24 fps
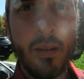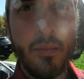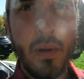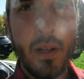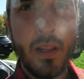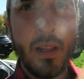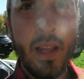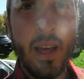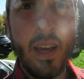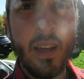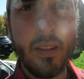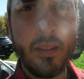my
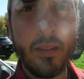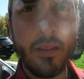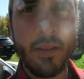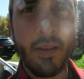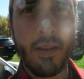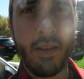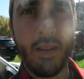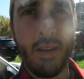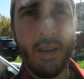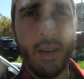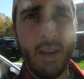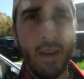
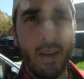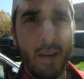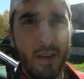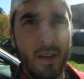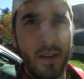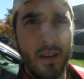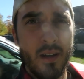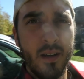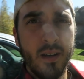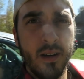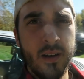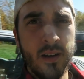lens.
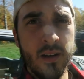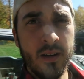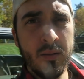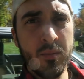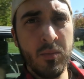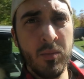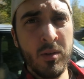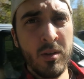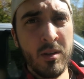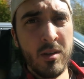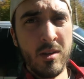Um,